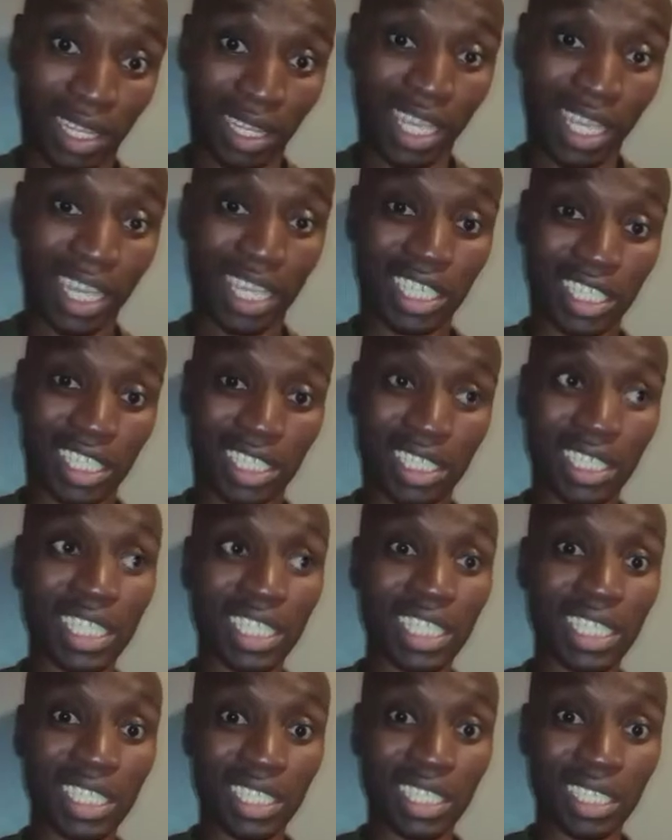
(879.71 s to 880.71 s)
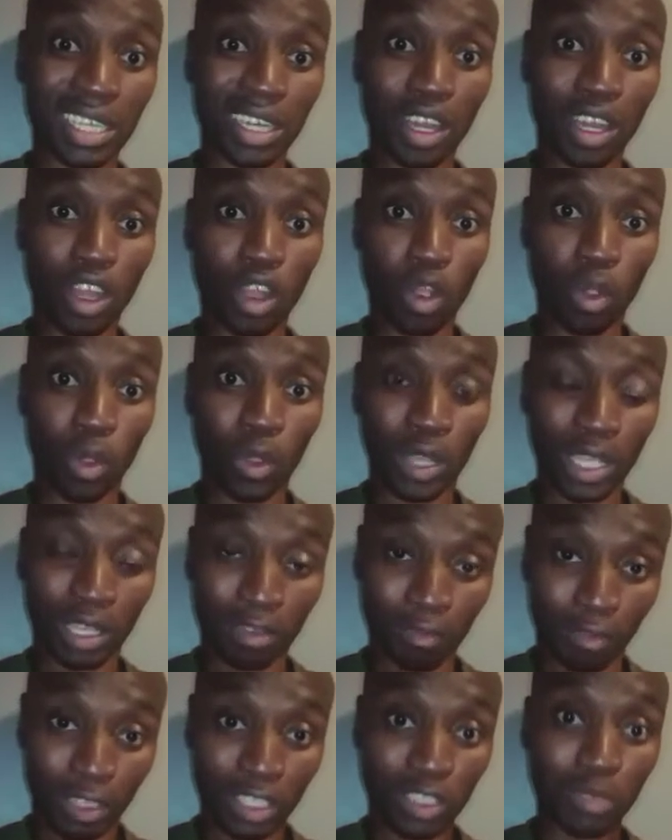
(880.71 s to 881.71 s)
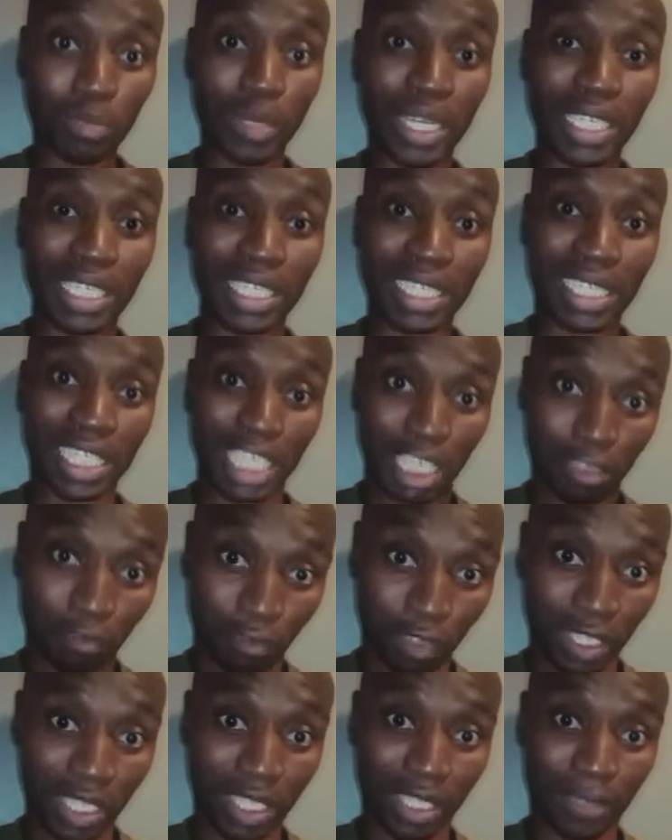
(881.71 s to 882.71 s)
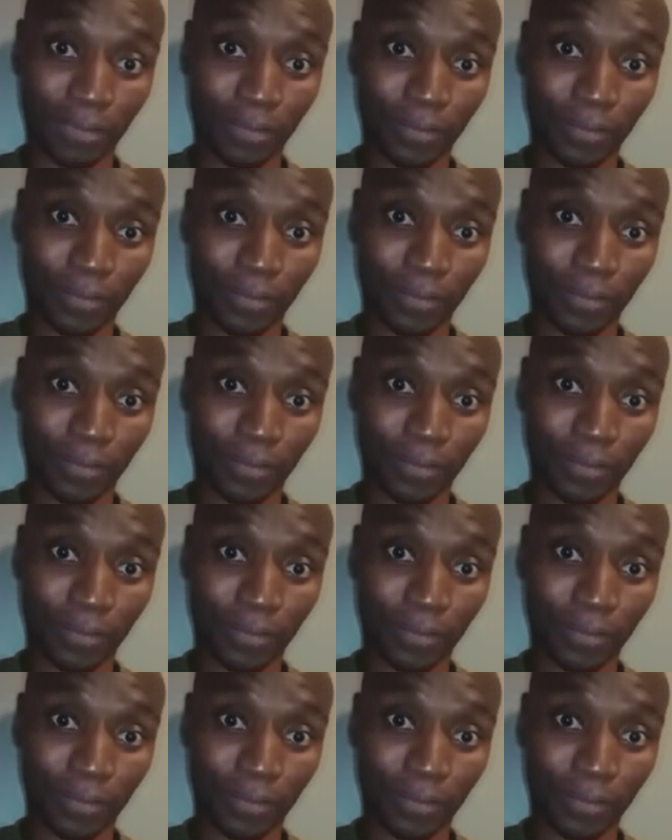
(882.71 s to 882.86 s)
cash or investment safely.